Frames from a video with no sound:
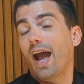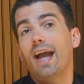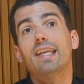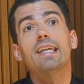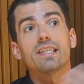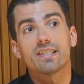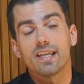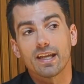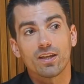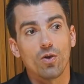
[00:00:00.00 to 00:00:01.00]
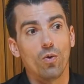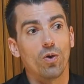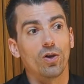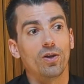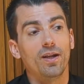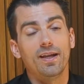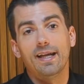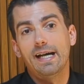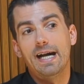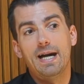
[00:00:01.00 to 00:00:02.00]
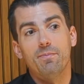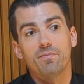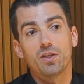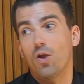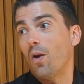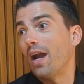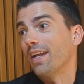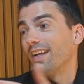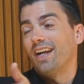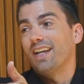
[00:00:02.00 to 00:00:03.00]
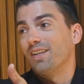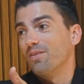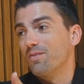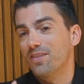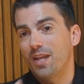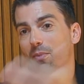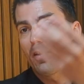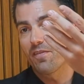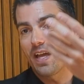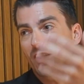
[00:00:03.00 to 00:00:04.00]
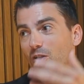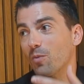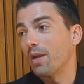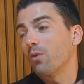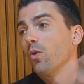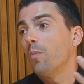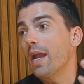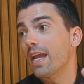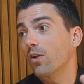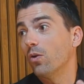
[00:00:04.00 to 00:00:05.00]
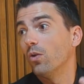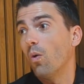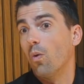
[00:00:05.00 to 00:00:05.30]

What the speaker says: I get sick, or I step off that curb and I roll my ankle,